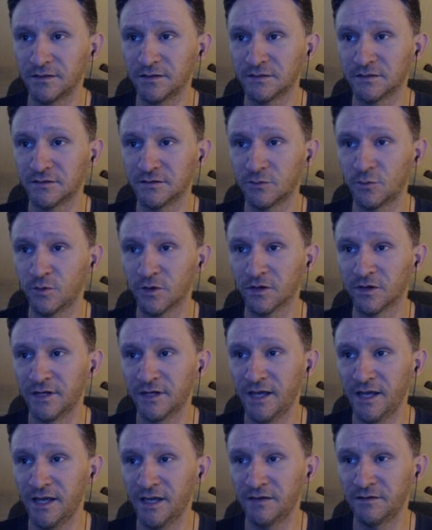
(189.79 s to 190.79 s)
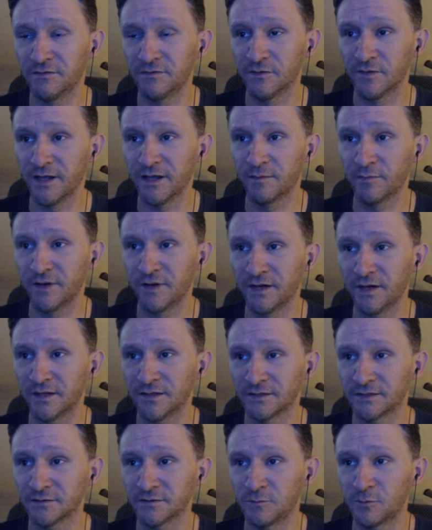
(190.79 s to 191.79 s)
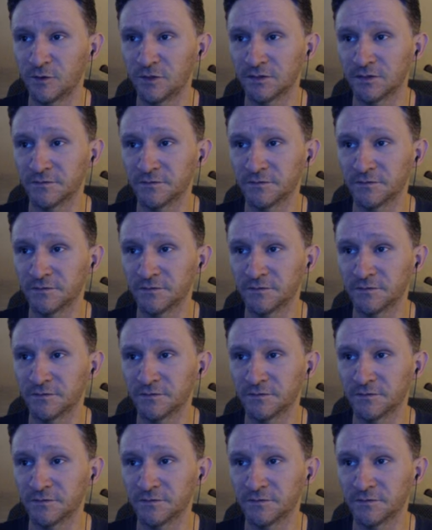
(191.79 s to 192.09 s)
so our gain for that pass was